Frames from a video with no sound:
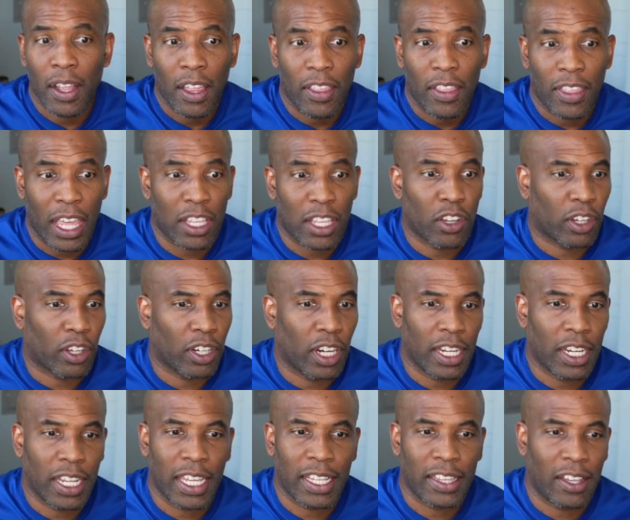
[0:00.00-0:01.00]
that you're going to
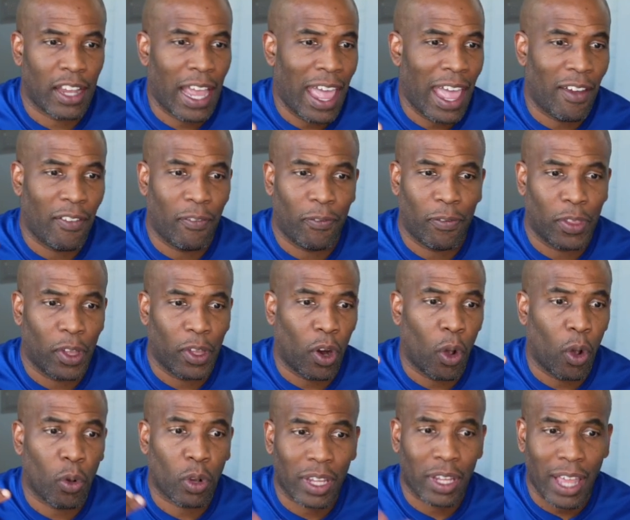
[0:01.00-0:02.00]
need to have their
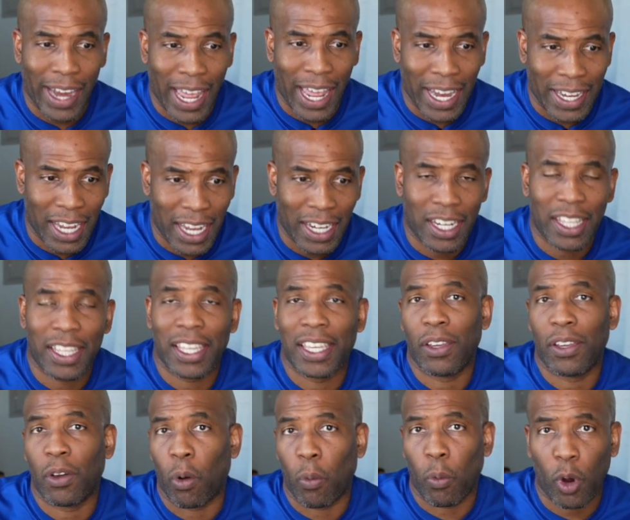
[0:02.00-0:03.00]
own cloud identity
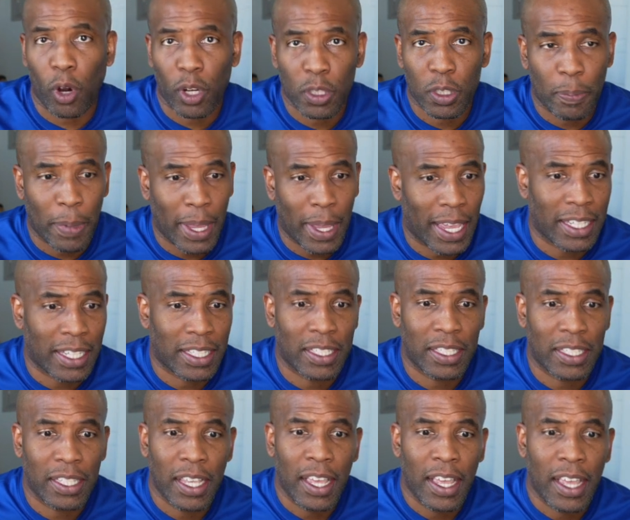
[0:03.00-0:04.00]
or
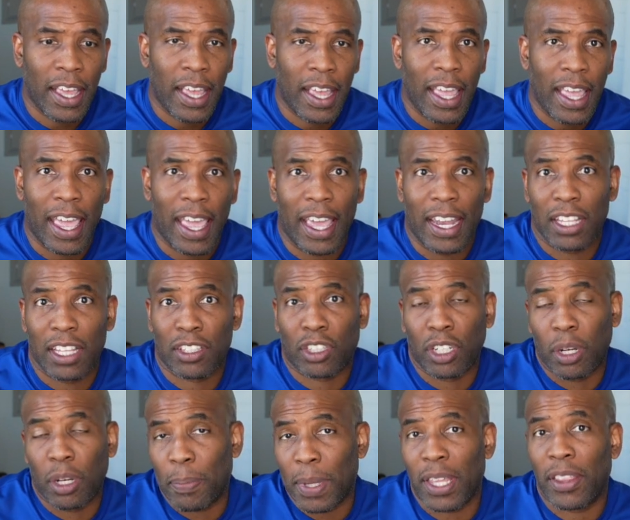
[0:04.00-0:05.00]
workspace, and it's
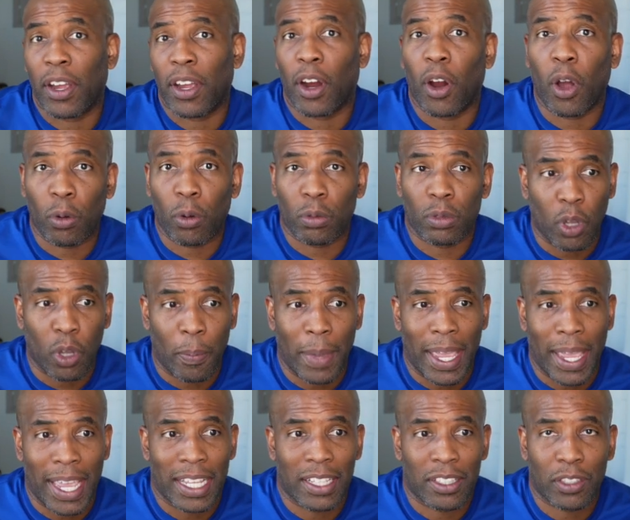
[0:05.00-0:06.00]
going to be their own
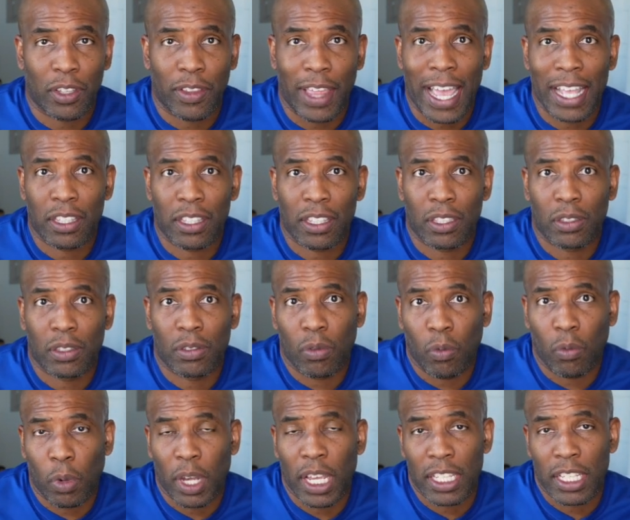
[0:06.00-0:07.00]
domain. So that's
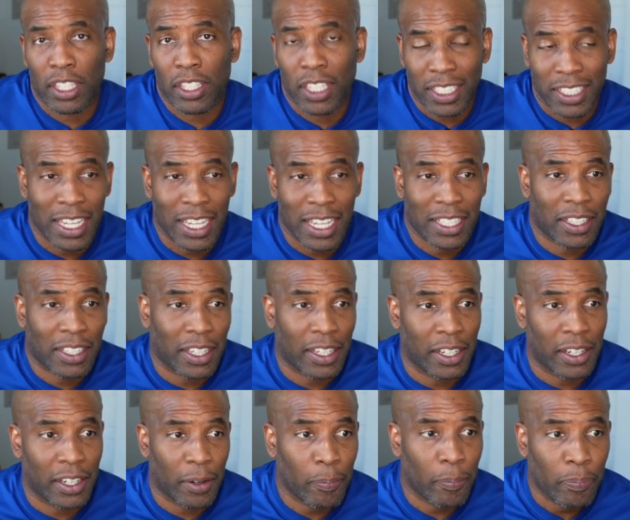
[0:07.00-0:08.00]
what it's suggesting
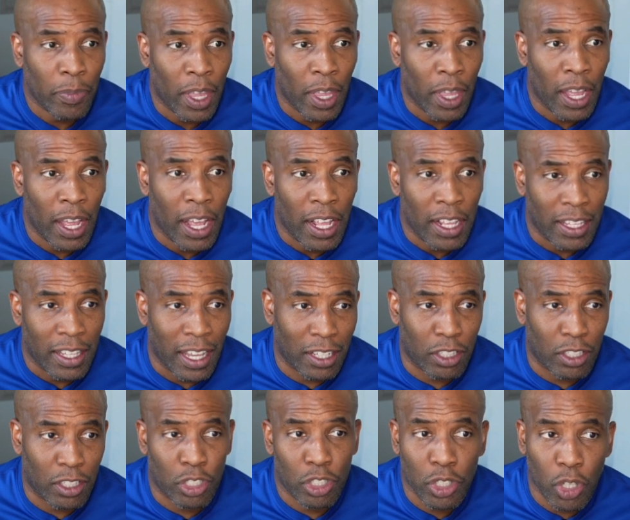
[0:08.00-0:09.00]
here. Now
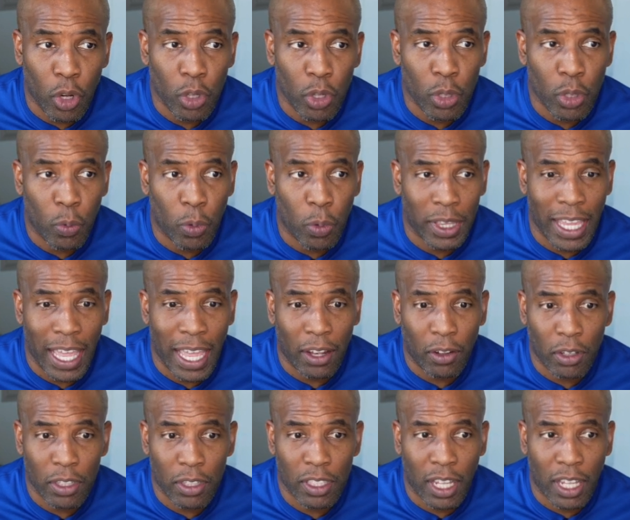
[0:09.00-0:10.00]
to show you what that
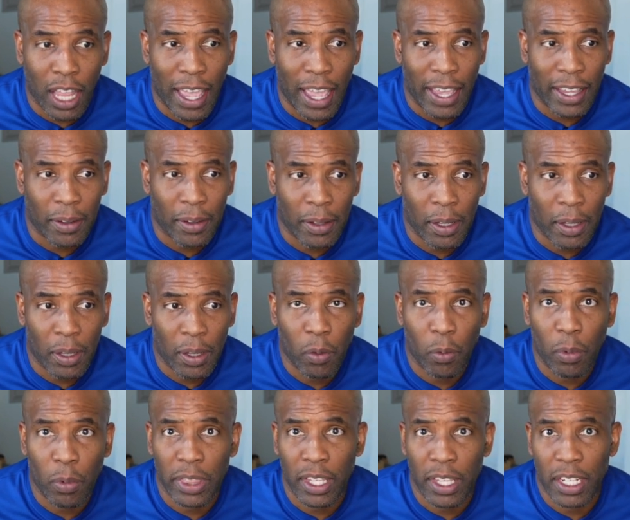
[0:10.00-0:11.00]
looks like
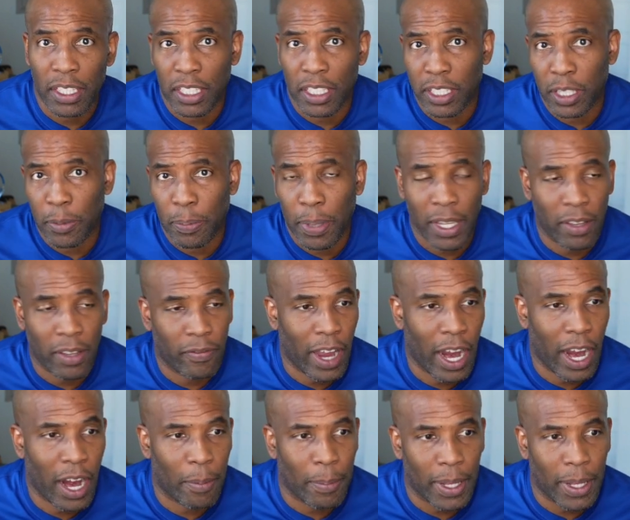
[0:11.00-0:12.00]
within a GCP
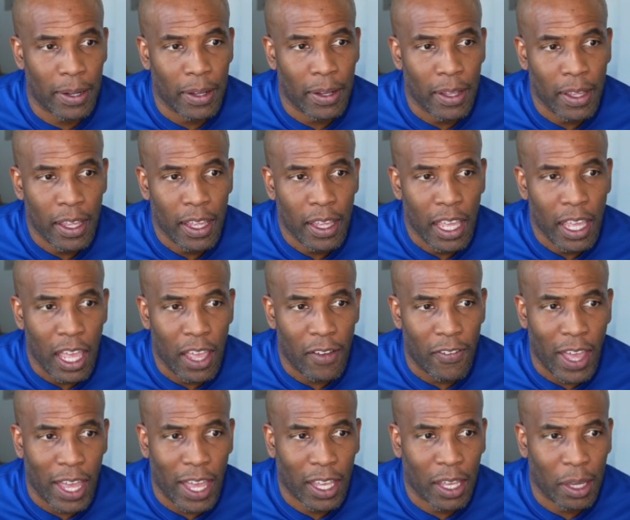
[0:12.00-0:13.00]
environment, if
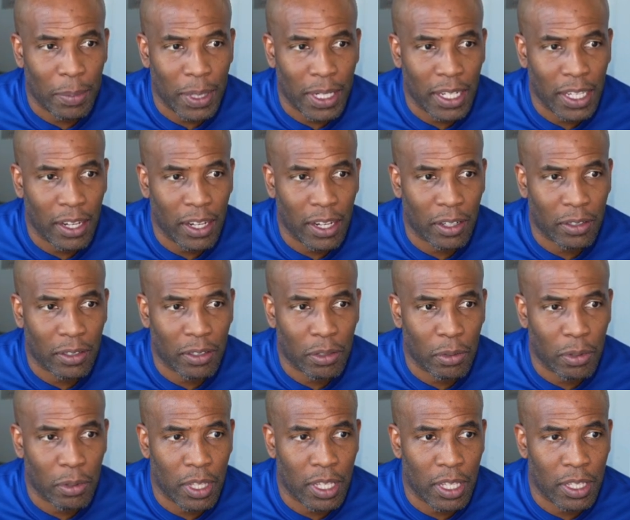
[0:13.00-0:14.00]
I come in here to
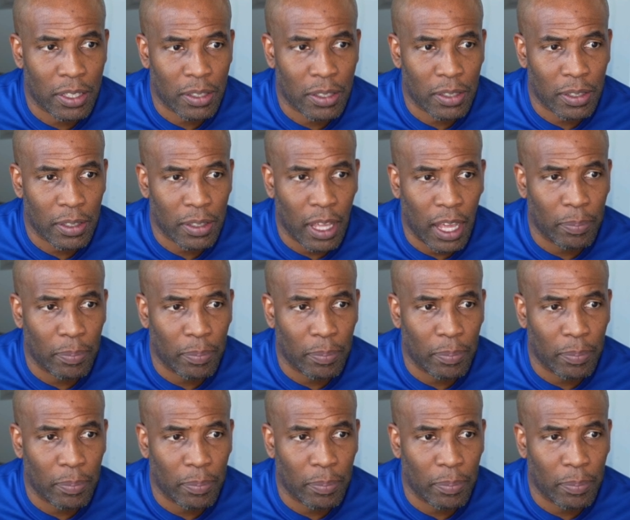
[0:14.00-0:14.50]
this